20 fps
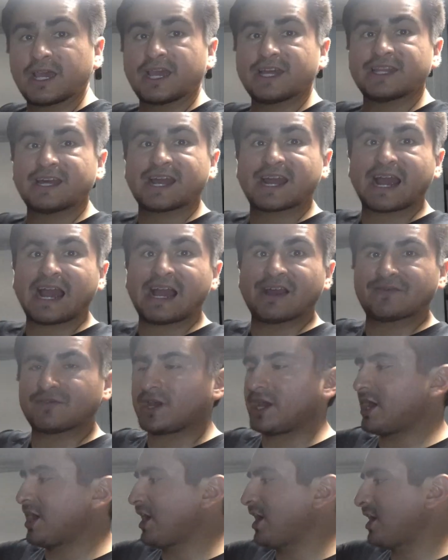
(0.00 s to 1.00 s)
And I have
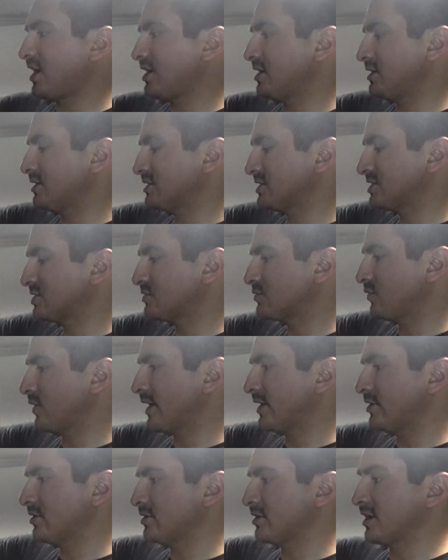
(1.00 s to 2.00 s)
a
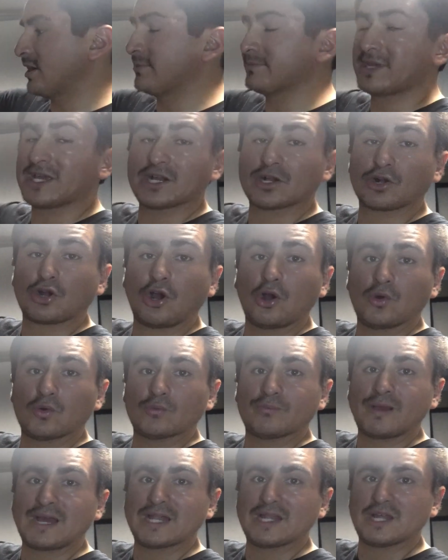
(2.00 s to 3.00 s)
coat
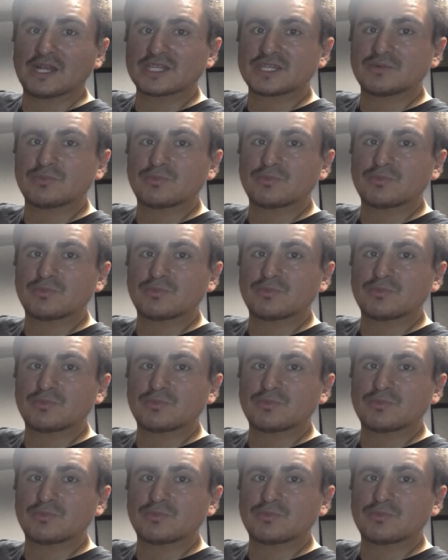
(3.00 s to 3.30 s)
by Lucky